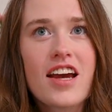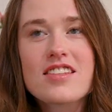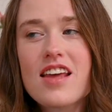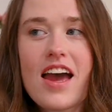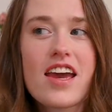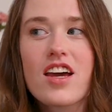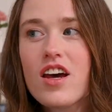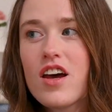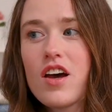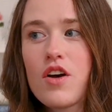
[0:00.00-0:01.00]
is like
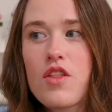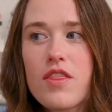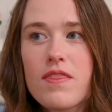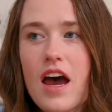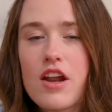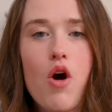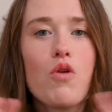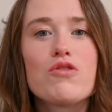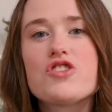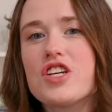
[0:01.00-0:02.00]
an
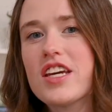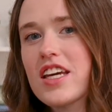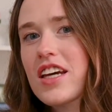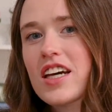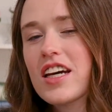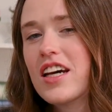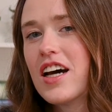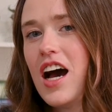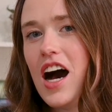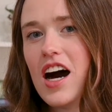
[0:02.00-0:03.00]
OG
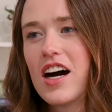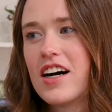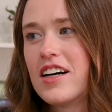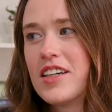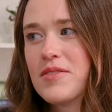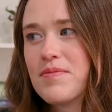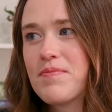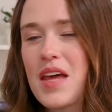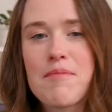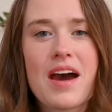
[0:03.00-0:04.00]

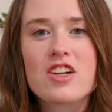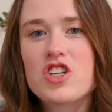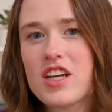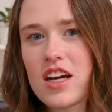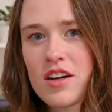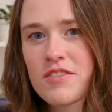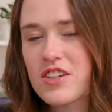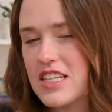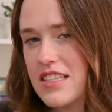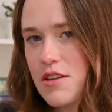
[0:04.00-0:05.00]
Imagineer
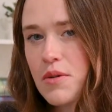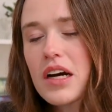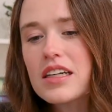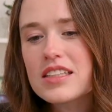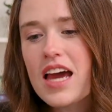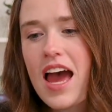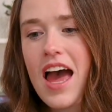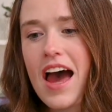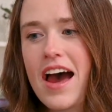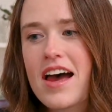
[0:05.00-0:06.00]
for Disney World,
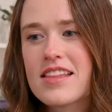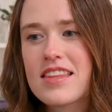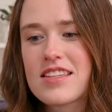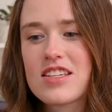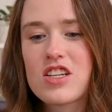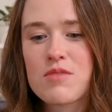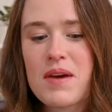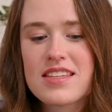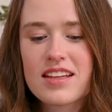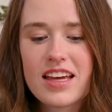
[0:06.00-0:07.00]
and this is just
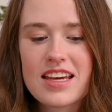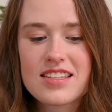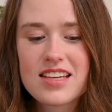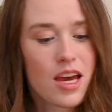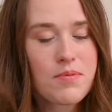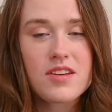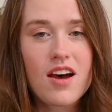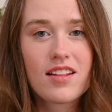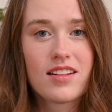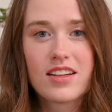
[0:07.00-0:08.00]
basically his tips
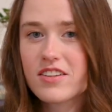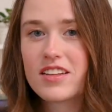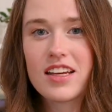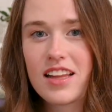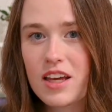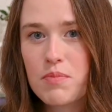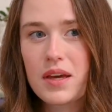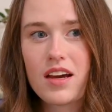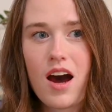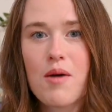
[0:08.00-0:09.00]
on literally like
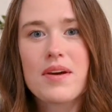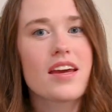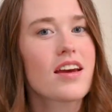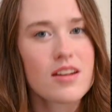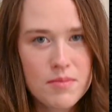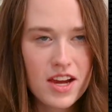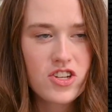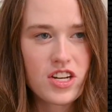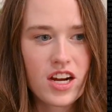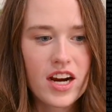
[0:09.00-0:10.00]
becoming an
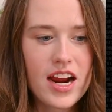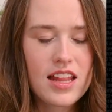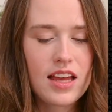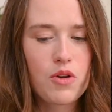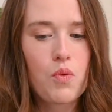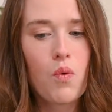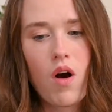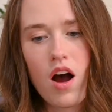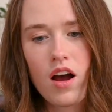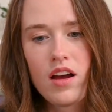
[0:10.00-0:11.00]
Imagineer and like
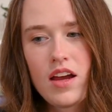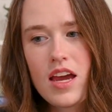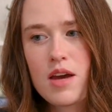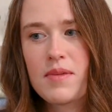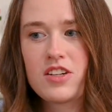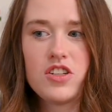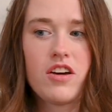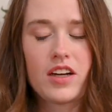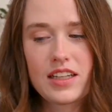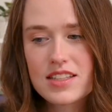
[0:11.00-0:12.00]
what
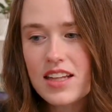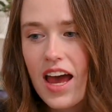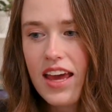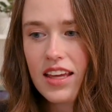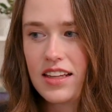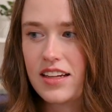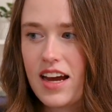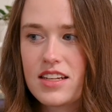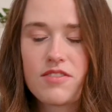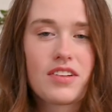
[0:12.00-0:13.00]
Imagineering is like and the
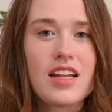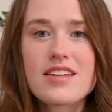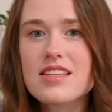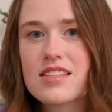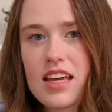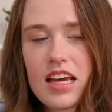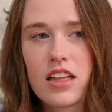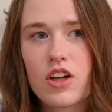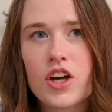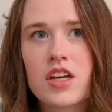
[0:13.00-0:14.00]
kind of lessons that he
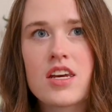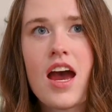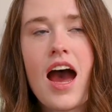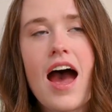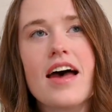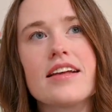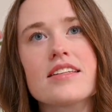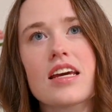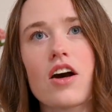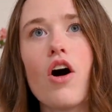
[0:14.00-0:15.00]
learned.
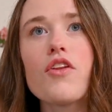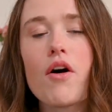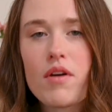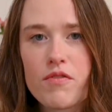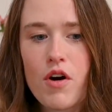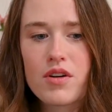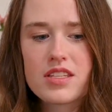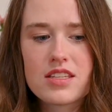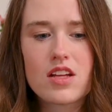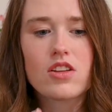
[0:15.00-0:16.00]
And although it
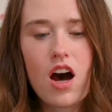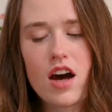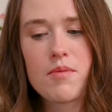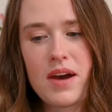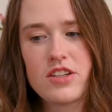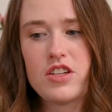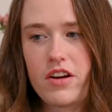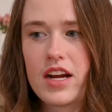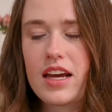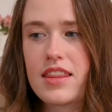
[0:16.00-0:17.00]
focuses a lot on
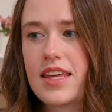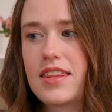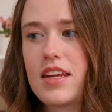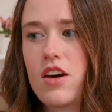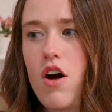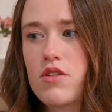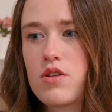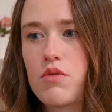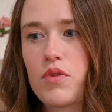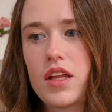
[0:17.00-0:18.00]
Imagineering, I think that it
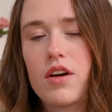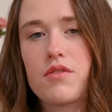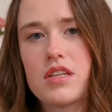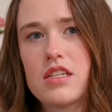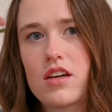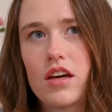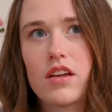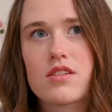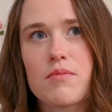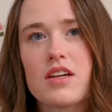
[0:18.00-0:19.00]
also really goes
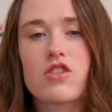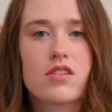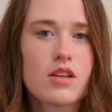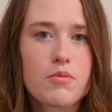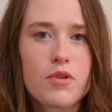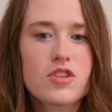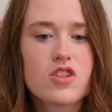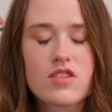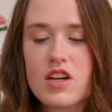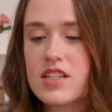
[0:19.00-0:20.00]
into some interesting points
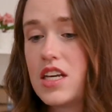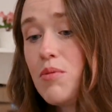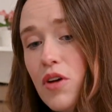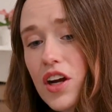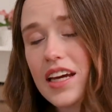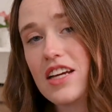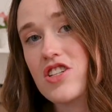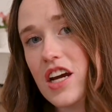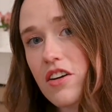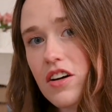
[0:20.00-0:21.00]
just on teamwork in
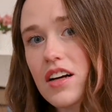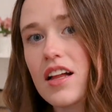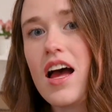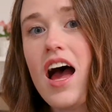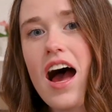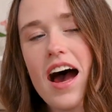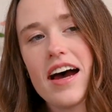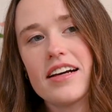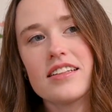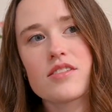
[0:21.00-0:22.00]
general.
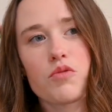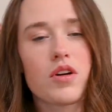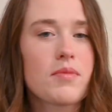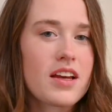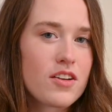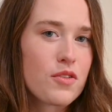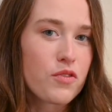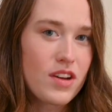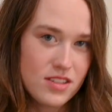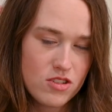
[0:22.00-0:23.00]
And one of my
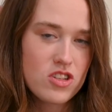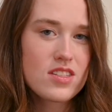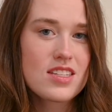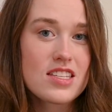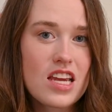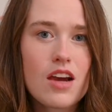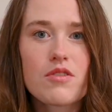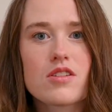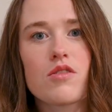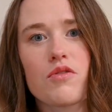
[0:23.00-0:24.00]
resolutions this year
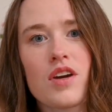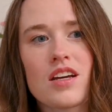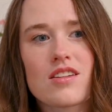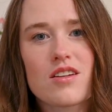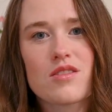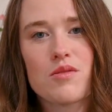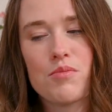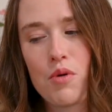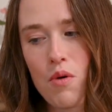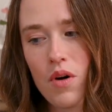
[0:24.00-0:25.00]
was to read
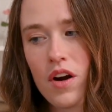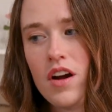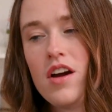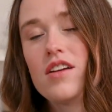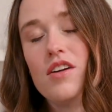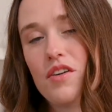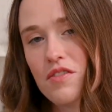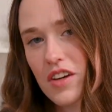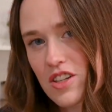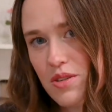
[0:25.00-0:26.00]
some more
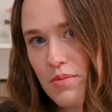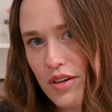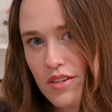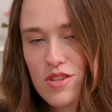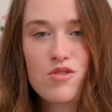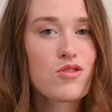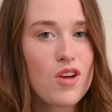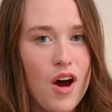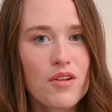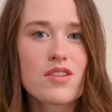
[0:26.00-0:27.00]
nonfiction books.
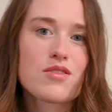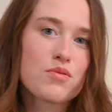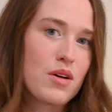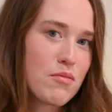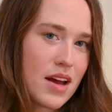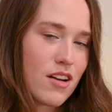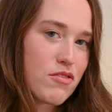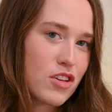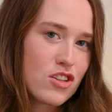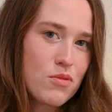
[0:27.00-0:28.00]
So this is one of my
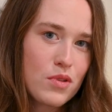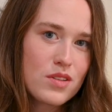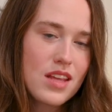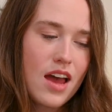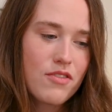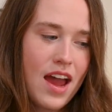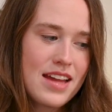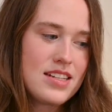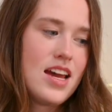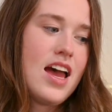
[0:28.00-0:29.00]
nonfiction books that I
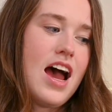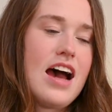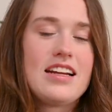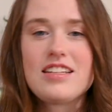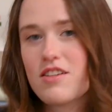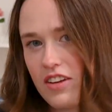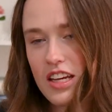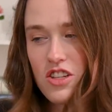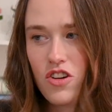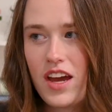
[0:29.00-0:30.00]
read, and I did
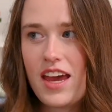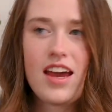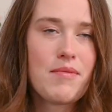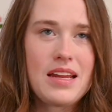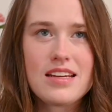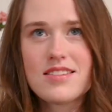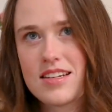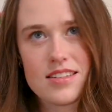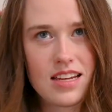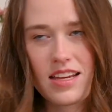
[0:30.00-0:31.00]
really enjoy it. I mean, it's
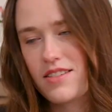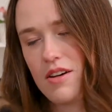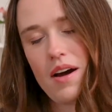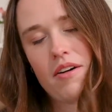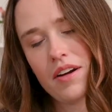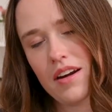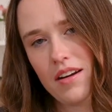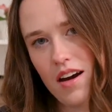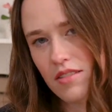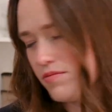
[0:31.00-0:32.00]
Disney, so how can I not?